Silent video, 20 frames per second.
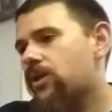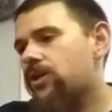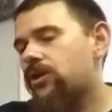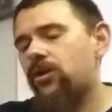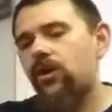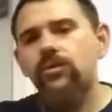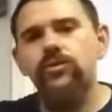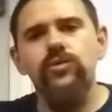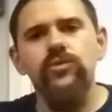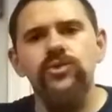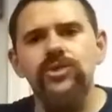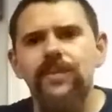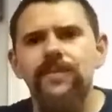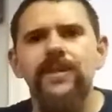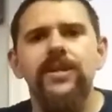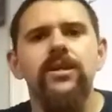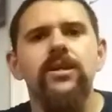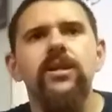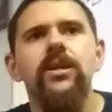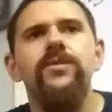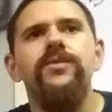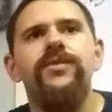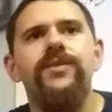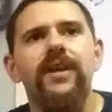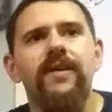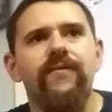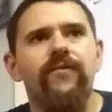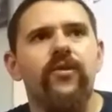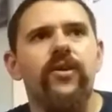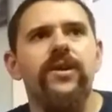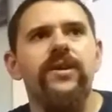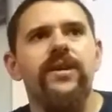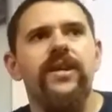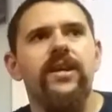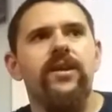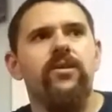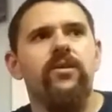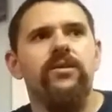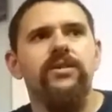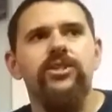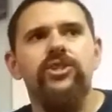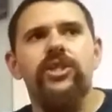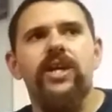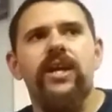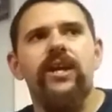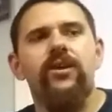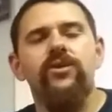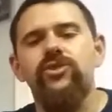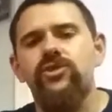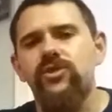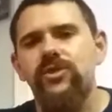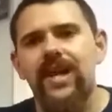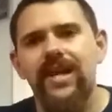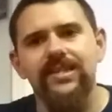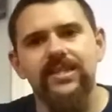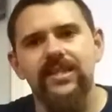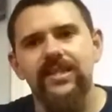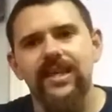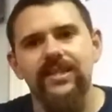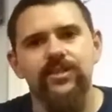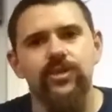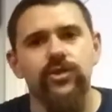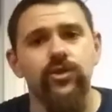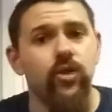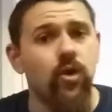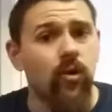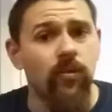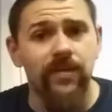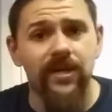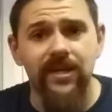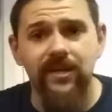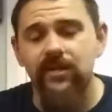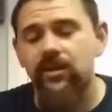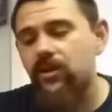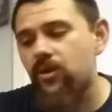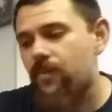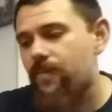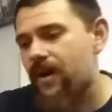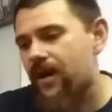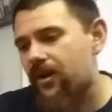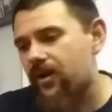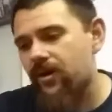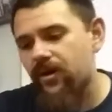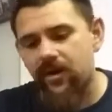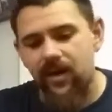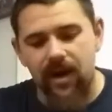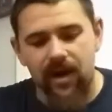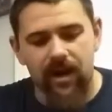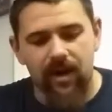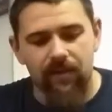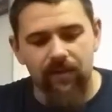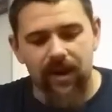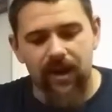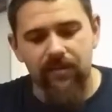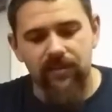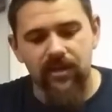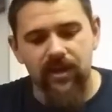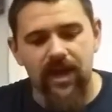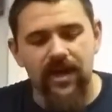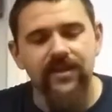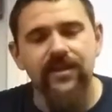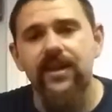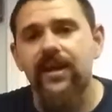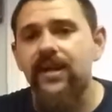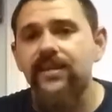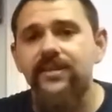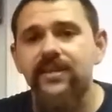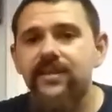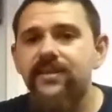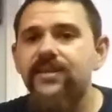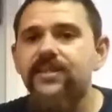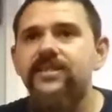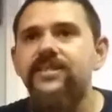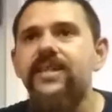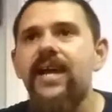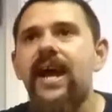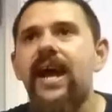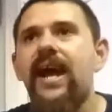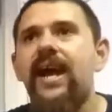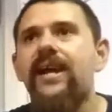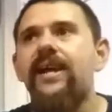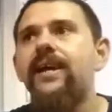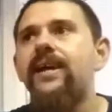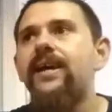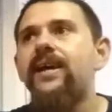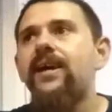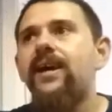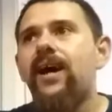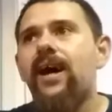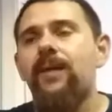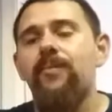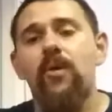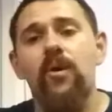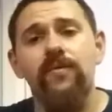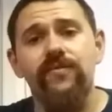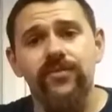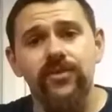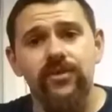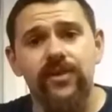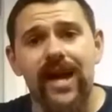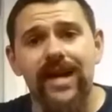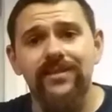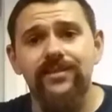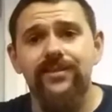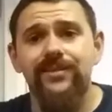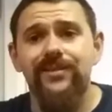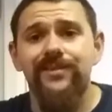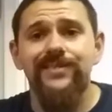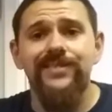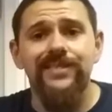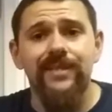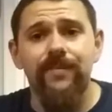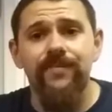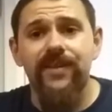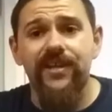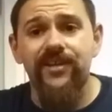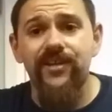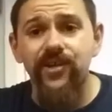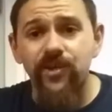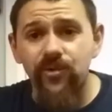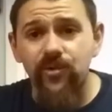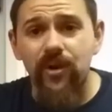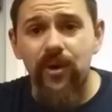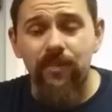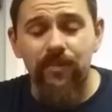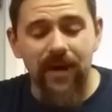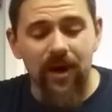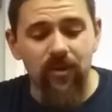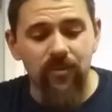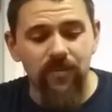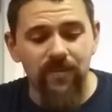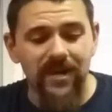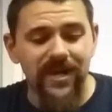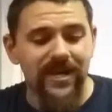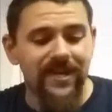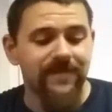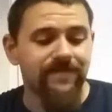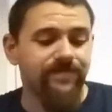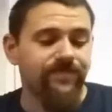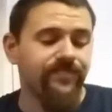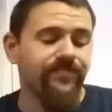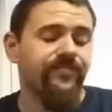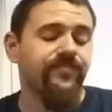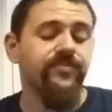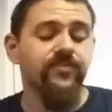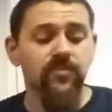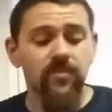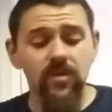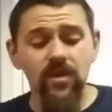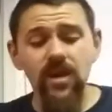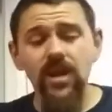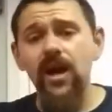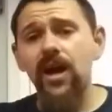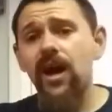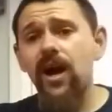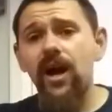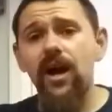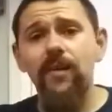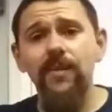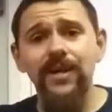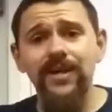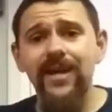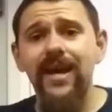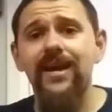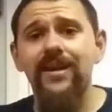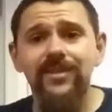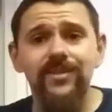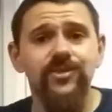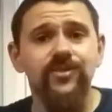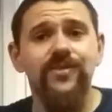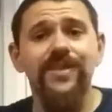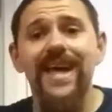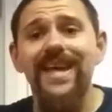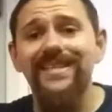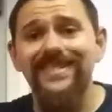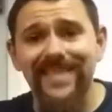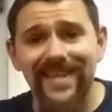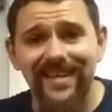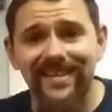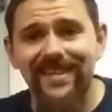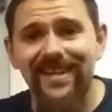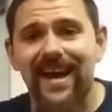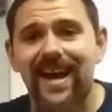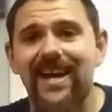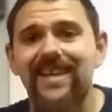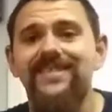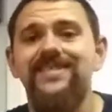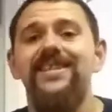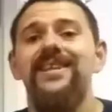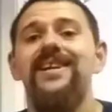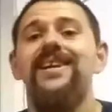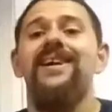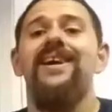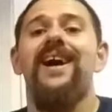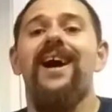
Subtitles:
do something a little different here on the channel so you guys can get to know me a little better. I'm glad that I did this tag. Hopefully you guys learned something new about me. And yeah, so that is it, guys.